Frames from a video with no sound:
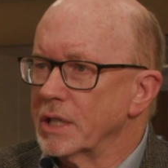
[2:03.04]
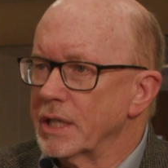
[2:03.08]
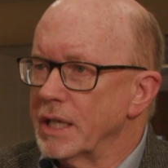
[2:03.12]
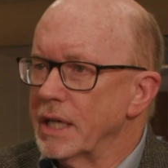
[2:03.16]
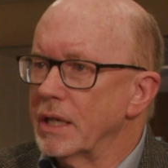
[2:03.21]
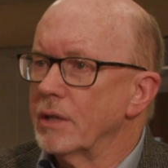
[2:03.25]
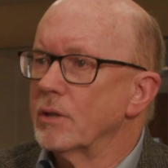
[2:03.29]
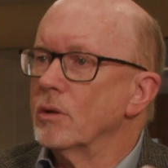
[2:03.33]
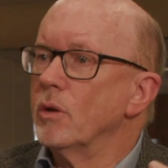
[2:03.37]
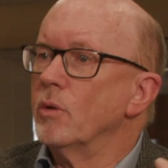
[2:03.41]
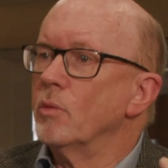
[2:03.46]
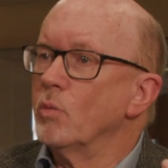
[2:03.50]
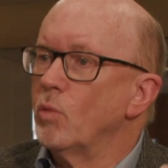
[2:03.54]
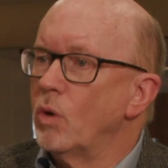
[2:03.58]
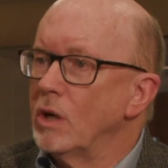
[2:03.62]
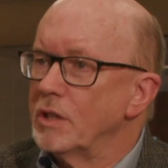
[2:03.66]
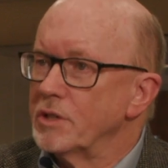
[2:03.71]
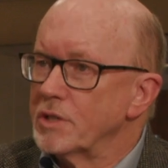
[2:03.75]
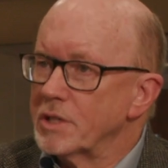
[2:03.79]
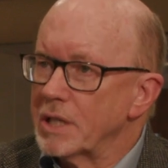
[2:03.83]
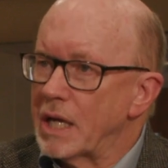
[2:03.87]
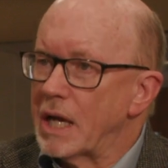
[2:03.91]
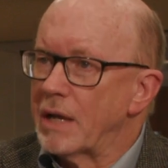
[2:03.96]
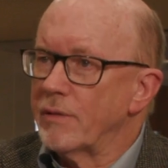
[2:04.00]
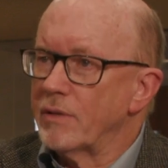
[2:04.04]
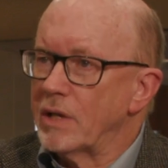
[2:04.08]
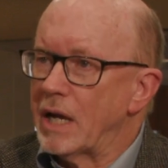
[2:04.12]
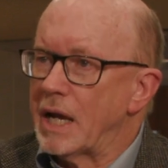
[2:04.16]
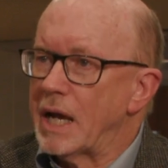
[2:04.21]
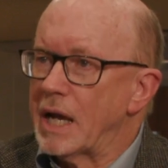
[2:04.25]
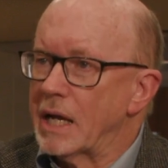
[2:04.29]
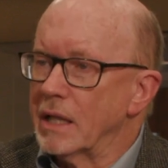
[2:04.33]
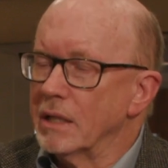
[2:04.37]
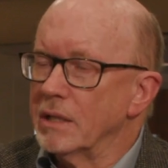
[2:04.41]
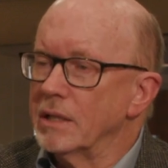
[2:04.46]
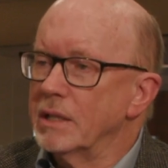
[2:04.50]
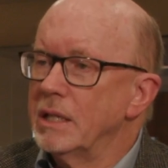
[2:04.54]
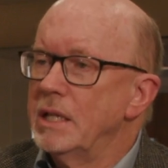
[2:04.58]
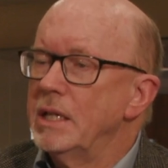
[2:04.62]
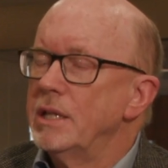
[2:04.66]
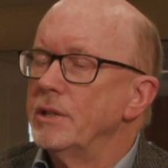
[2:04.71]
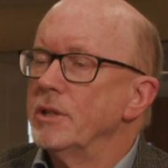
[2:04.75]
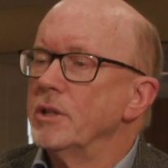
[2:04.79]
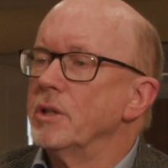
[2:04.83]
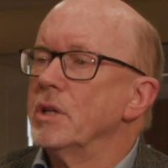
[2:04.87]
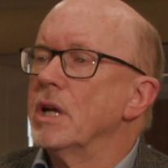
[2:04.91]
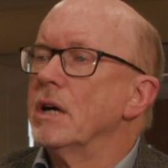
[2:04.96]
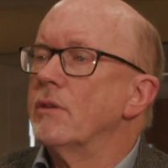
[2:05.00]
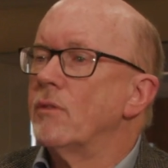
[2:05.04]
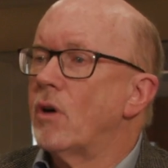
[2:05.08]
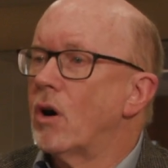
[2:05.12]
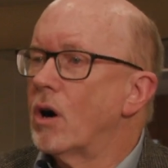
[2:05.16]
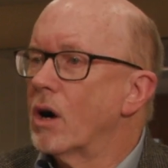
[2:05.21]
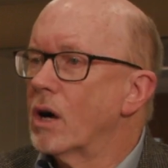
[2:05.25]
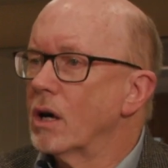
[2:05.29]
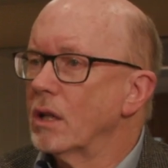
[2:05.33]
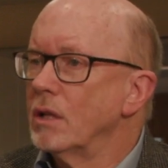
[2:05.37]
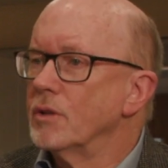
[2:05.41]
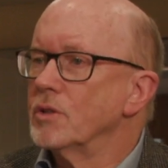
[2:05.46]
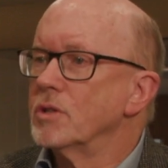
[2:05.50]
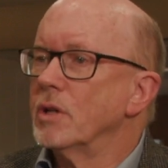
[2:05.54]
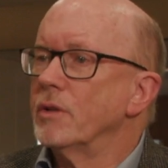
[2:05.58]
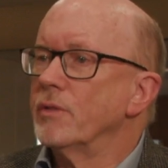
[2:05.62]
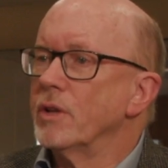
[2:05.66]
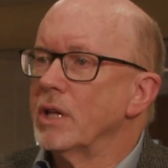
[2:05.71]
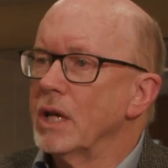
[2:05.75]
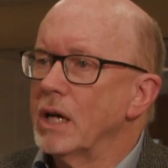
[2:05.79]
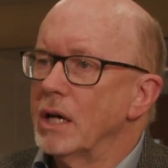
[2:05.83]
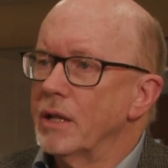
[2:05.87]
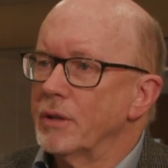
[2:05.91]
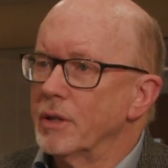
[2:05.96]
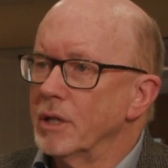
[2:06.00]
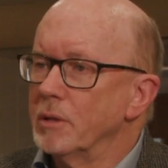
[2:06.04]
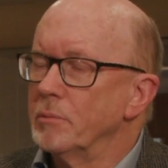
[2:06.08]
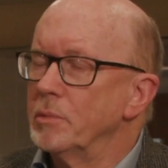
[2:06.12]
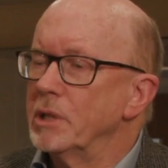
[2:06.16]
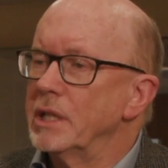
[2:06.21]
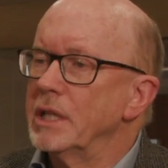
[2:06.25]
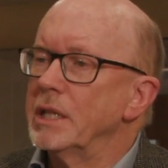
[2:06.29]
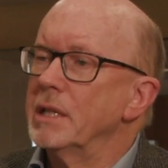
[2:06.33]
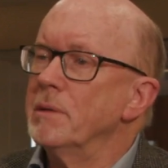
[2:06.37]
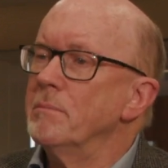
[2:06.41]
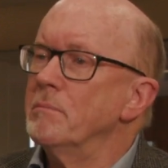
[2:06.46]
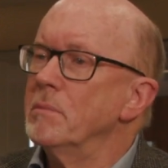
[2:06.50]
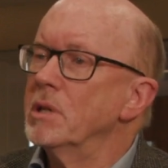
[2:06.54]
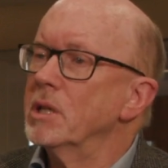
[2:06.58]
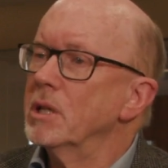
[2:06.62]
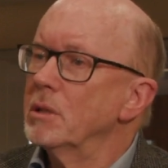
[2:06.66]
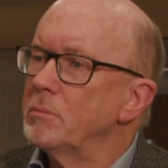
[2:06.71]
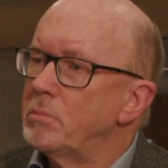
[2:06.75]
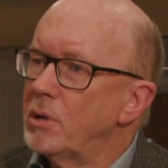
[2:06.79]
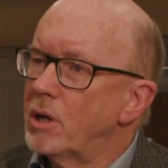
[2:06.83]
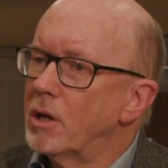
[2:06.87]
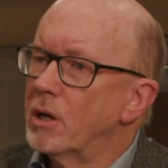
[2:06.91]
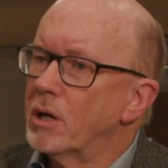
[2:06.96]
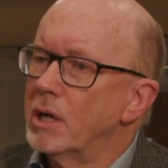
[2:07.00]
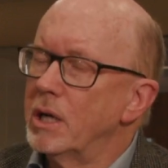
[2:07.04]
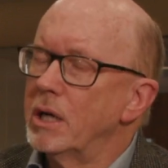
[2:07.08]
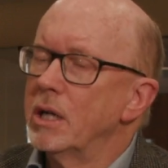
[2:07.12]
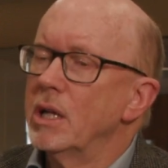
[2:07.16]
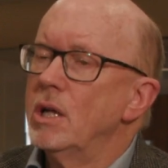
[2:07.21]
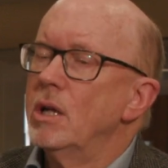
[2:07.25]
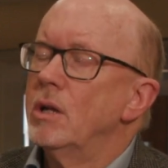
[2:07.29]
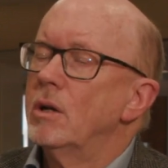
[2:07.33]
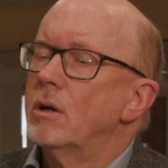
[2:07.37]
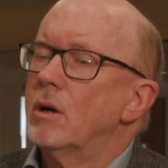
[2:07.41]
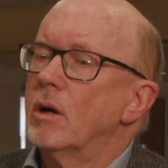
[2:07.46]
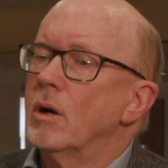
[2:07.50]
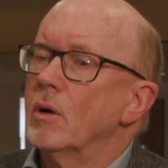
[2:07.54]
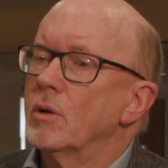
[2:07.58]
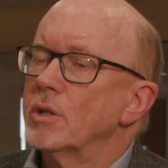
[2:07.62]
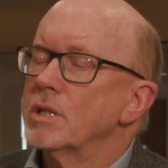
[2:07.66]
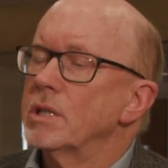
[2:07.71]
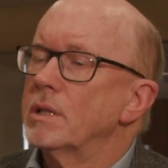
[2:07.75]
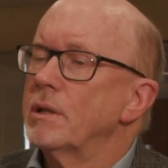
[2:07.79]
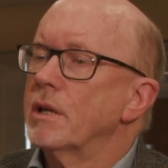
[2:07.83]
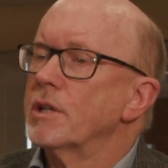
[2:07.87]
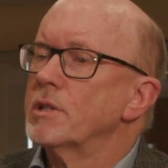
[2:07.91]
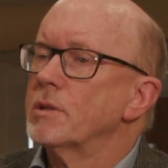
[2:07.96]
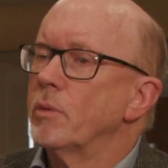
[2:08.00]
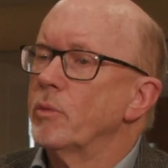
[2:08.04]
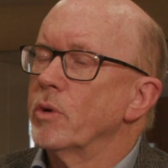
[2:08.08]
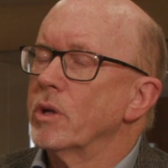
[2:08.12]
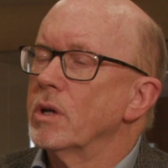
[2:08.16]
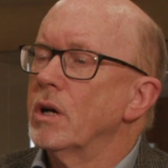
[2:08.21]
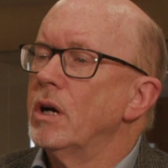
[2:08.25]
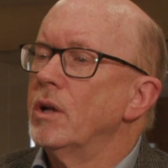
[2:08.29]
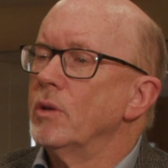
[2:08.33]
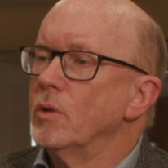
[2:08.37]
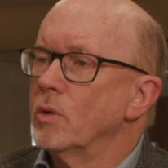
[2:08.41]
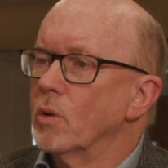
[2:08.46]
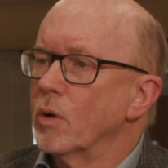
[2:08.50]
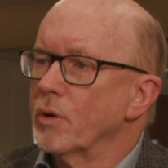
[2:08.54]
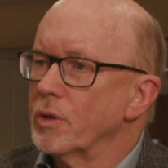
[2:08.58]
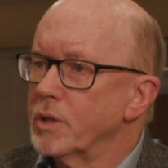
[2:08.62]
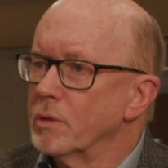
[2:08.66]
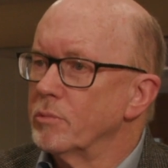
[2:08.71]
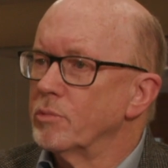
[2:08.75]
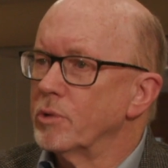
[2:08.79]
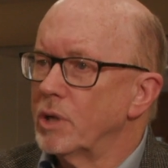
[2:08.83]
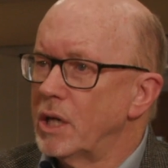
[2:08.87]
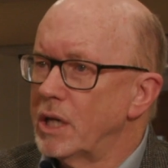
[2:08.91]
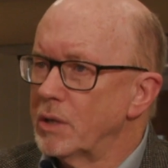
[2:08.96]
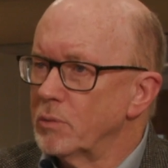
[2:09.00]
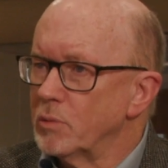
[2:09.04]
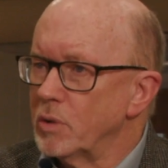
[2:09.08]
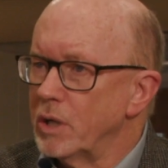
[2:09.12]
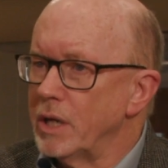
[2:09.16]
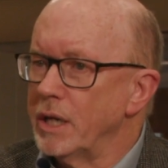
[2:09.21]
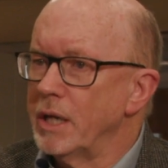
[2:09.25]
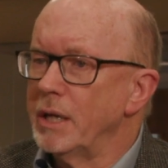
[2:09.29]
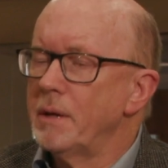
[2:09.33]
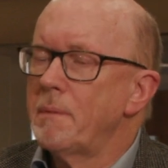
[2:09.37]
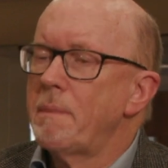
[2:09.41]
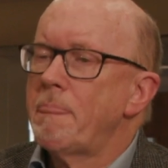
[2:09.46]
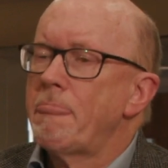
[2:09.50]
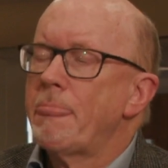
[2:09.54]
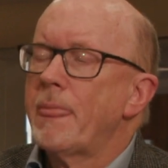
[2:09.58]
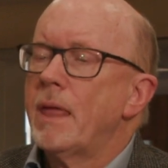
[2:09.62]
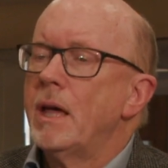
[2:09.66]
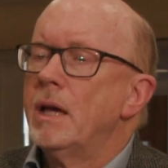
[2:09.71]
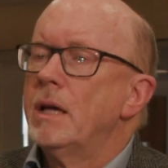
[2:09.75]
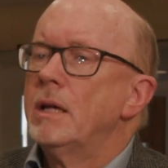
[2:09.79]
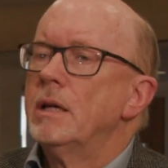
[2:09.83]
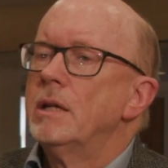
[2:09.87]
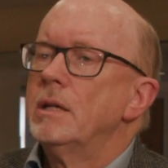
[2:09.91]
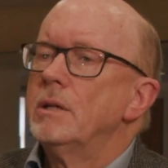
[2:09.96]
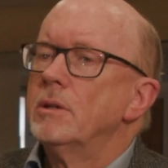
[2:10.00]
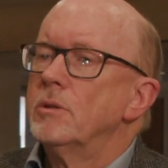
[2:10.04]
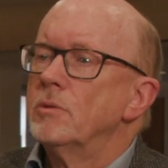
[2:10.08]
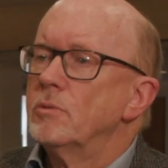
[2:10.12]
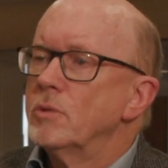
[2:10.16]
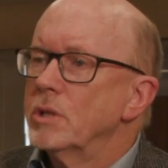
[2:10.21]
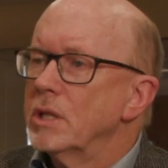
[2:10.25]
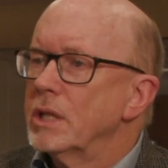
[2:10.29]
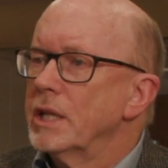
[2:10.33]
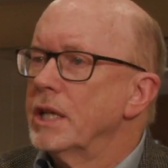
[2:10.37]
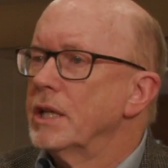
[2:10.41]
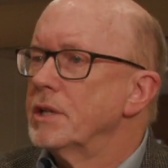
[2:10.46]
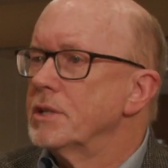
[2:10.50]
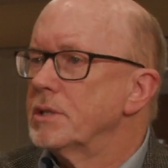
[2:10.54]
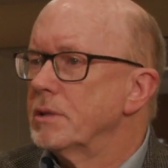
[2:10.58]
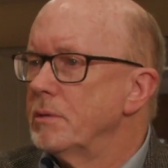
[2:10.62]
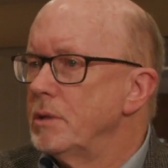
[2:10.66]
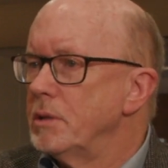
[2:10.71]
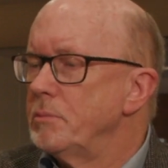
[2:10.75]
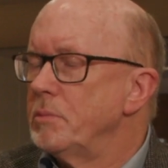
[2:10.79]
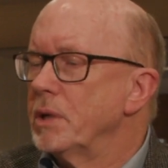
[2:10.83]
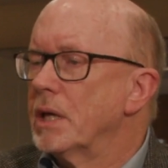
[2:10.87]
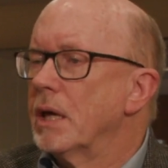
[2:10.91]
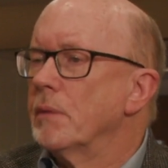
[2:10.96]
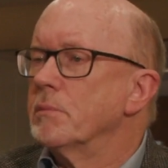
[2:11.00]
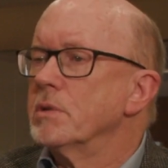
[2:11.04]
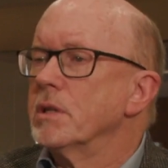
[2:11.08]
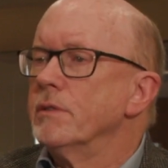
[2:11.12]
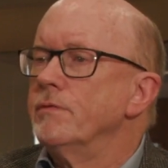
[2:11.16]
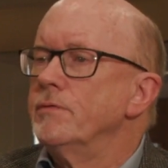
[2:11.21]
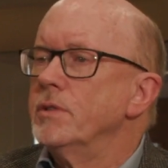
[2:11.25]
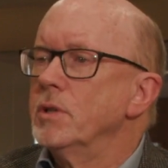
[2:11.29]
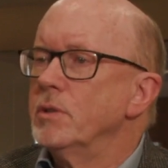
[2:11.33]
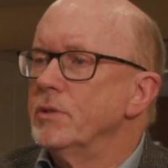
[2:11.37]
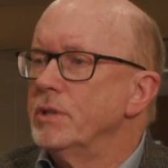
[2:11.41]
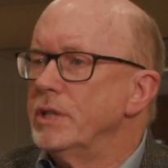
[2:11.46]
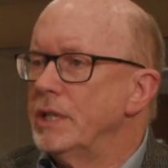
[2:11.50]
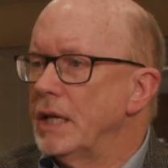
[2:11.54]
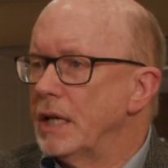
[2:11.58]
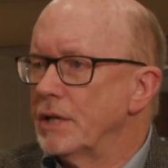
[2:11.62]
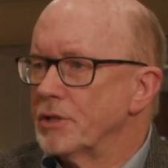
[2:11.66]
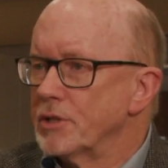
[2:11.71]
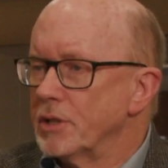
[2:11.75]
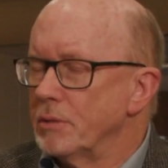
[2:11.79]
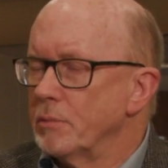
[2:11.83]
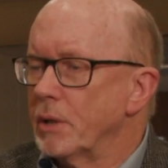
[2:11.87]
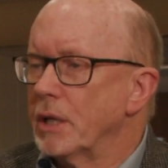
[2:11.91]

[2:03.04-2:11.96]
together on one side of the island. Then you have Arlen's on the other, but in the middle part, or sometimes what we call north of Broadway, really it becomes a food desert.